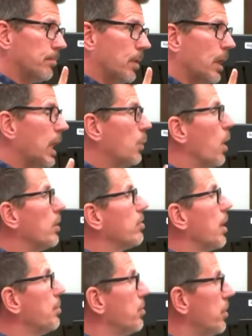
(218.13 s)
He runs
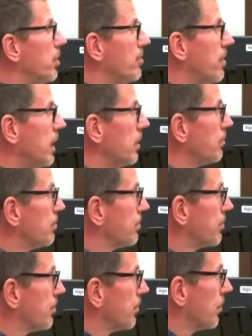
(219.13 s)
up to the defendant.
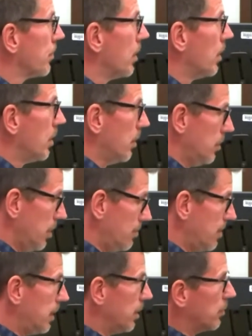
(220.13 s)
The
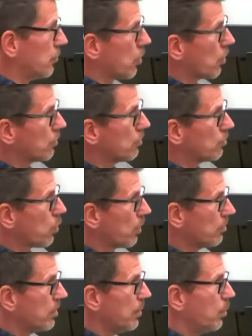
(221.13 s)
defendant turns
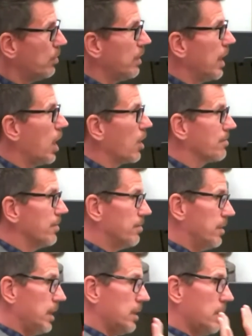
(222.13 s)
towards him with the
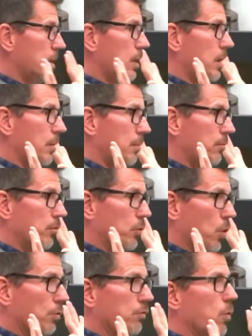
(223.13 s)
AR-15. Mr.
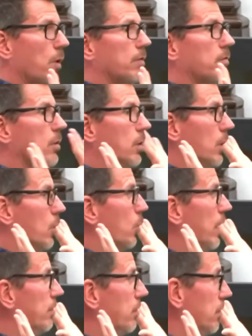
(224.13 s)
Grosskreutz
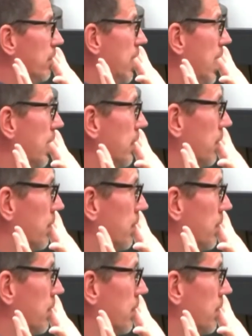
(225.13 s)
raises his hand.